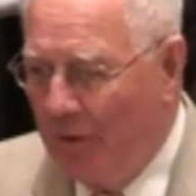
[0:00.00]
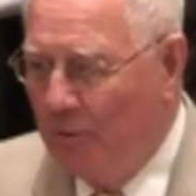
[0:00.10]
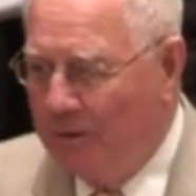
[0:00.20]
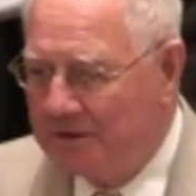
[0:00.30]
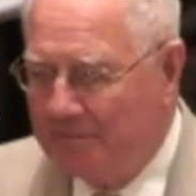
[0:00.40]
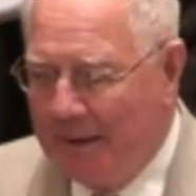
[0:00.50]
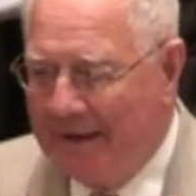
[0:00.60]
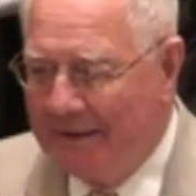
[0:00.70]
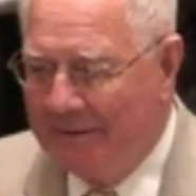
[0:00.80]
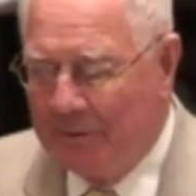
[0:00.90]
vote for this
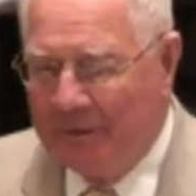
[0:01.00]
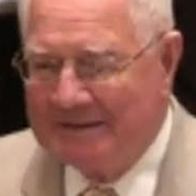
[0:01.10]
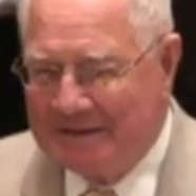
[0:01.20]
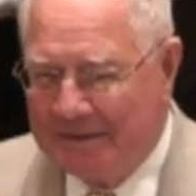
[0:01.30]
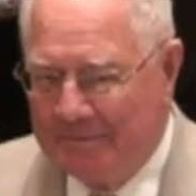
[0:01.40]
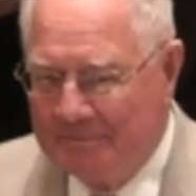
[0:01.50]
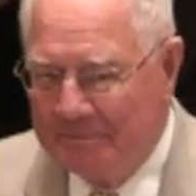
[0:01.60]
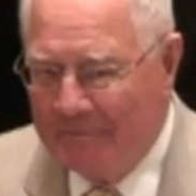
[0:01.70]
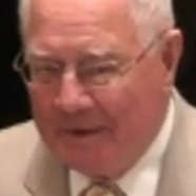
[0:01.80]
spot and the rest of them.